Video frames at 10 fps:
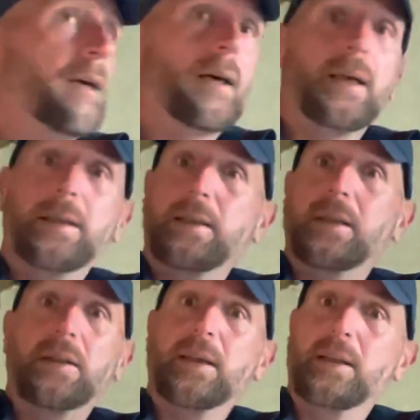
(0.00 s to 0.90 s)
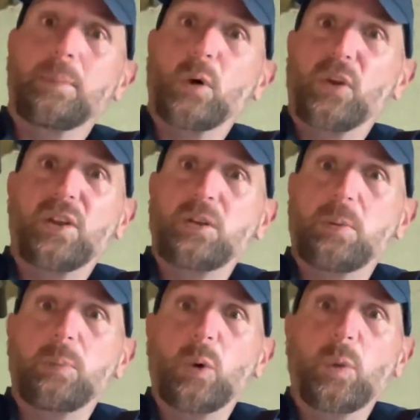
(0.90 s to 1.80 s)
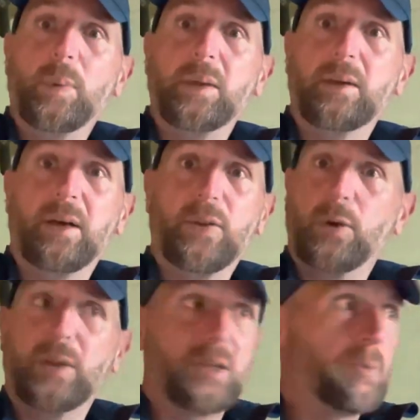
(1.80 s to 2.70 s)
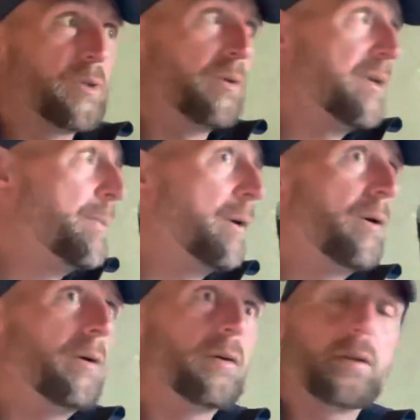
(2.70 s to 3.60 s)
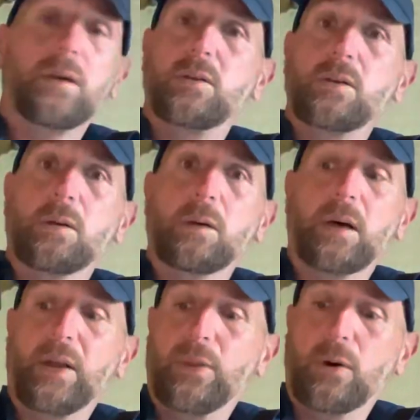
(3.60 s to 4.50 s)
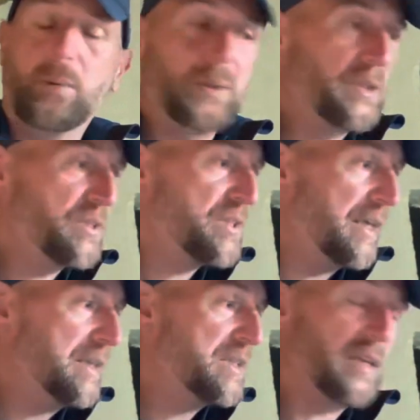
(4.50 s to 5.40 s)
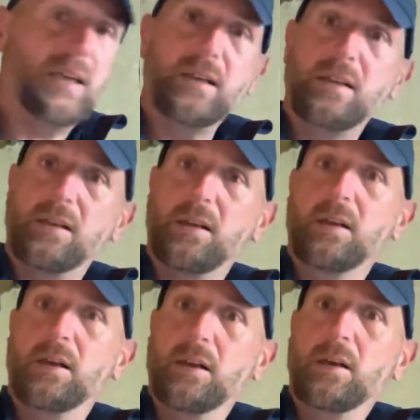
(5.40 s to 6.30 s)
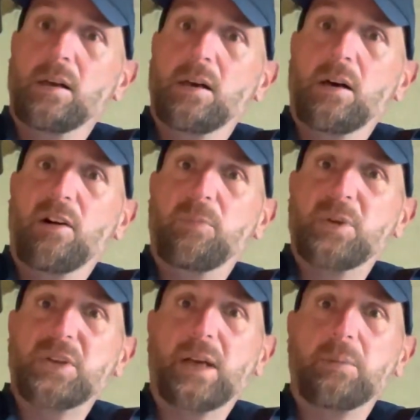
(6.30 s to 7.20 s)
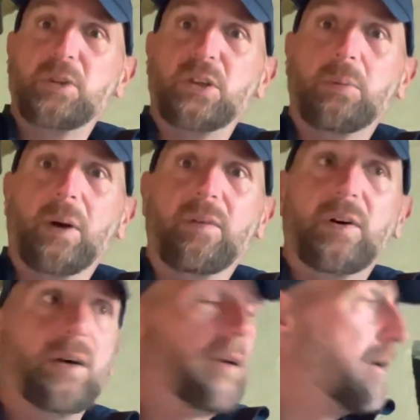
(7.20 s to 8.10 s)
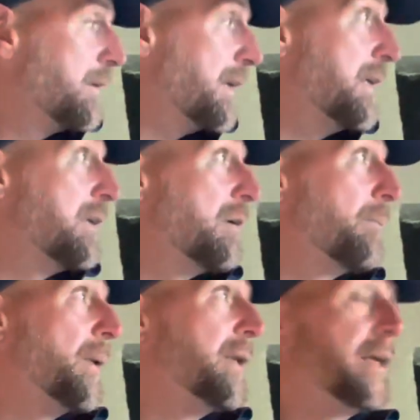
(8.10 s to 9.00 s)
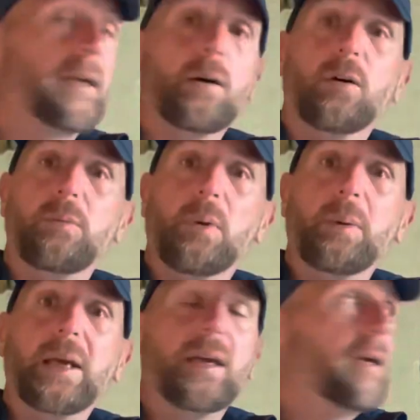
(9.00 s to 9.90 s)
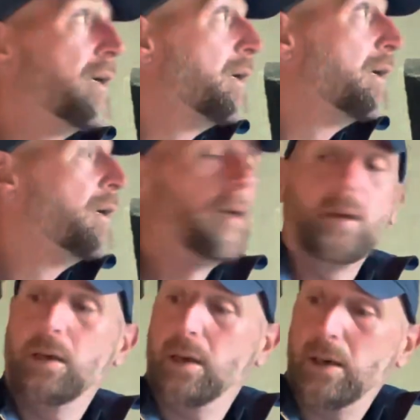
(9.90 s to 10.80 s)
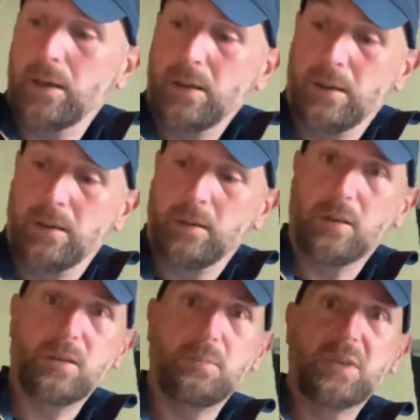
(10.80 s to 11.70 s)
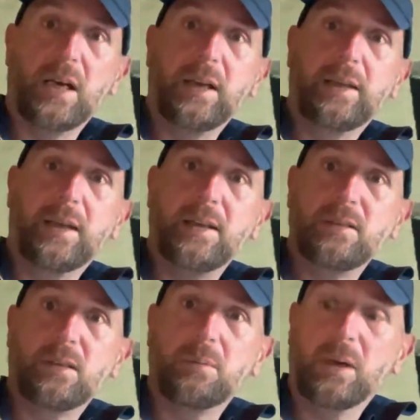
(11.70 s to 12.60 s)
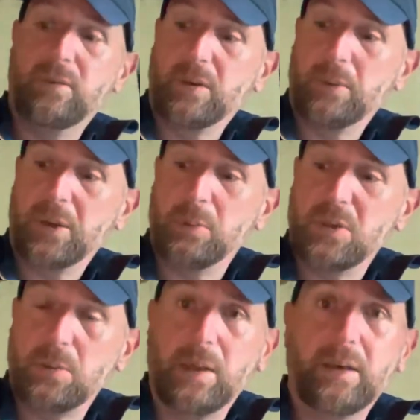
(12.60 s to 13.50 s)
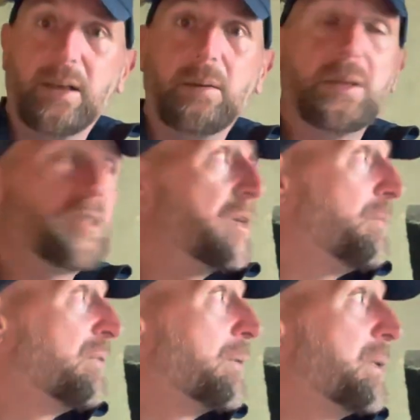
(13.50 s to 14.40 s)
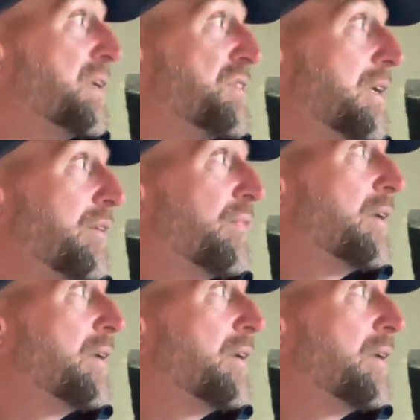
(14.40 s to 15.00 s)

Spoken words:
I didn't think the bothies would be open. I thought this was going to be locked, so I thought I would just sit inside, have my sandwich or whatever, tidy up and then get on my way. Got some sanitizer and whatever with me as well, anyway, just keep everybody safe.